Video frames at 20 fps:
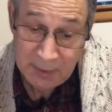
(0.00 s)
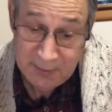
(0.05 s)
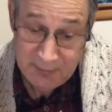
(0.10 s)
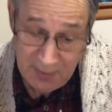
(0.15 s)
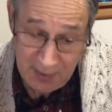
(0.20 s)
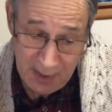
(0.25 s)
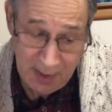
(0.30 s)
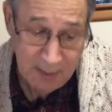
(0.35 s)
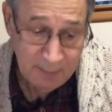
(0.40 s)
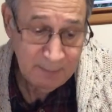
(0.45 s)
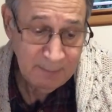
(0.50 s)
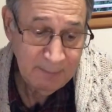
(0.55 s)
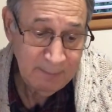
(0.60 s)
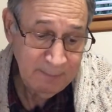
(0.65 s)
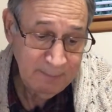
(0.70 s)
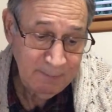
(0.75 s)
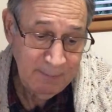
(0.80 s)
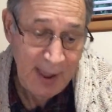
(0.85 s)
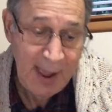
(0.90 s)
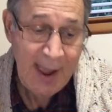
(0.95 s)
tape,
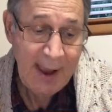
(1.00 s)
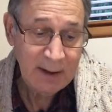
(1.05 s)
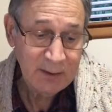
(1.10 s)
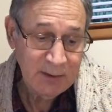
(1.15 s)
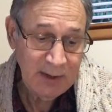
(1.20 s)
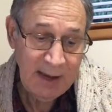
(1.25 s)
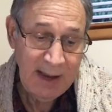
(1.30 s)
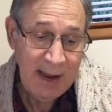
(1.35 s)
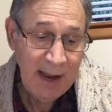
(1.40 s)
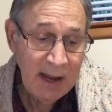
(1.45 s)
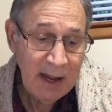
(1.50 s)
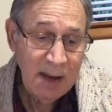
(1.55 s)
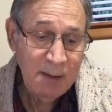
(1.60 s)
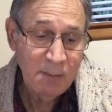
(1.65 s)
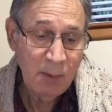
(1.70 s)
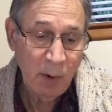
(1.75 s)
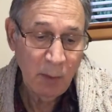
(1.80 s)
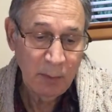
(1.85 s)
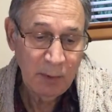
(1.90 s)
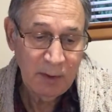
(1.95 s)
back to any
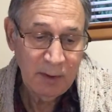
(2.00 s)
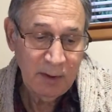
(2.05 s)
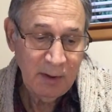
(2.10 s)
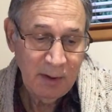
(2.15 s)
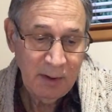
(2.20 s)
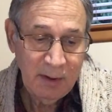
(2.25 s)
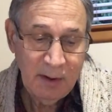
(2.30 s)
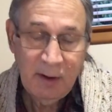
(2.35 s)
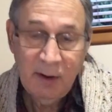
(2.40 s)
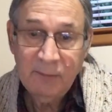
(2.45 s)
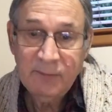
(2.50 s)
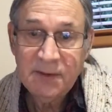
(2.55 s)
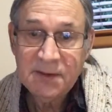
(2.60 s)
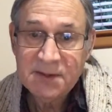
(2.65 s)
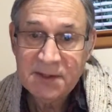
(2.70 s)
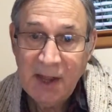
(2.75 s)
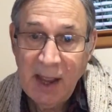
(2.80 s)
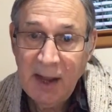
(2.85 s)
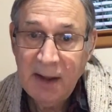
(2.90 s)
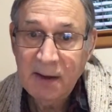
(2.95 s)
moment of
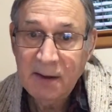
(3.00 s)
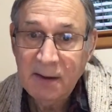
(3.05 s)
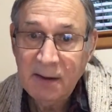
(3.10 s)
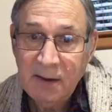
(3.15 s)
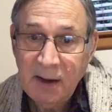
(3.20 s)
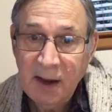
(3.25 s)
deciding to